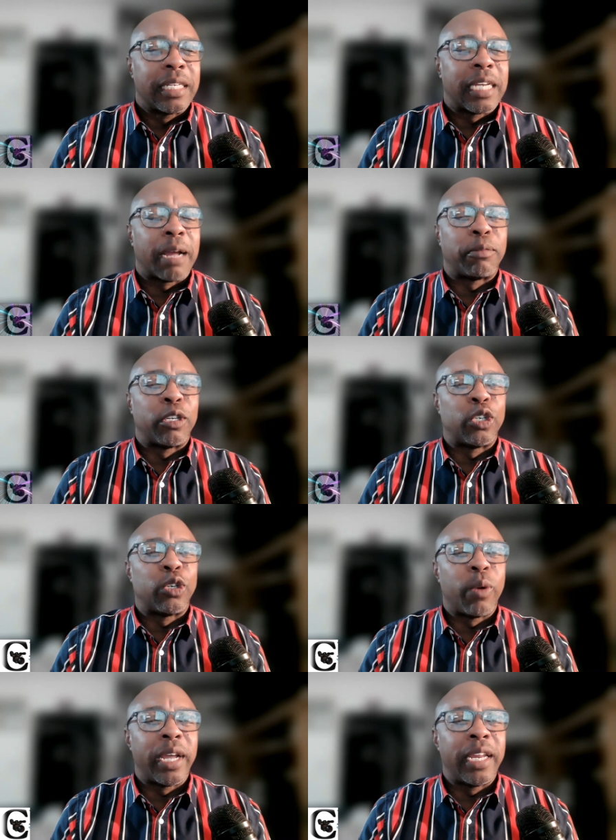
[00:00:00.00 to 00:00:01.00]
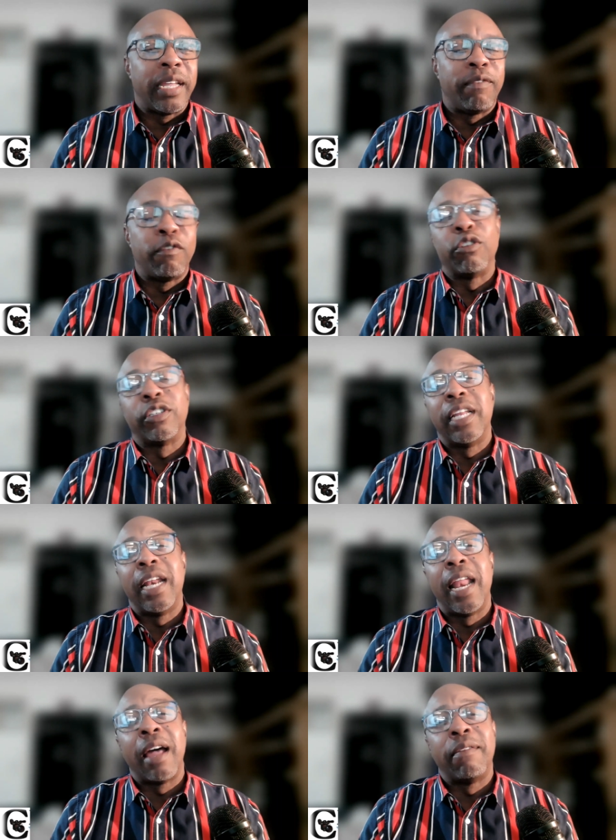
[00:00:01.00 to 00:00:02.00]
chapter 20, verse
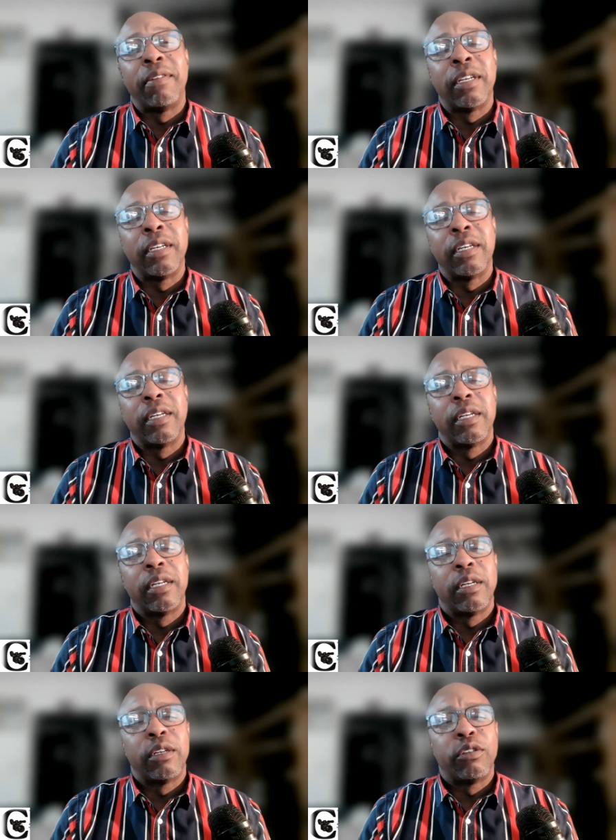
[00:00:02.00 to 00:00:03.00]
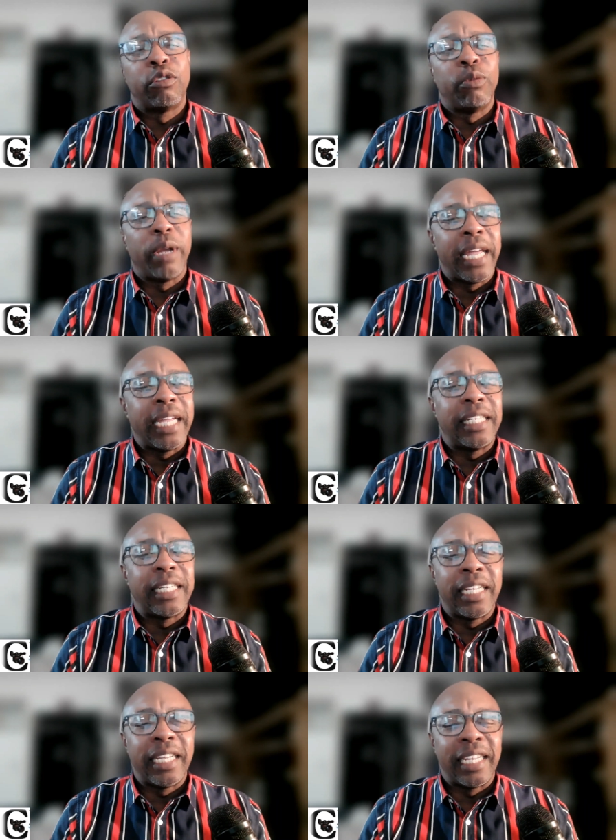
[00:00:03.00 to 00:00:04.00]
11 through
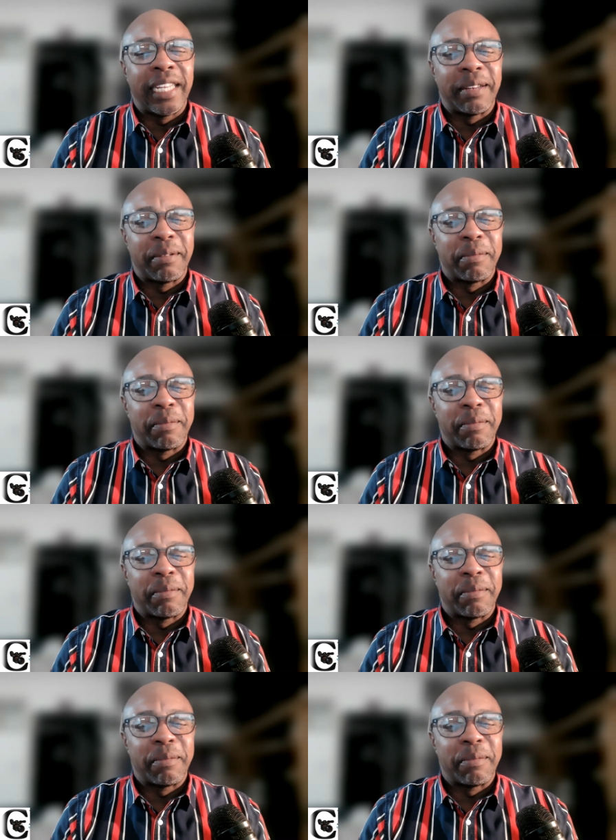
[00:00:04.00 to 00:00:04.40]
18.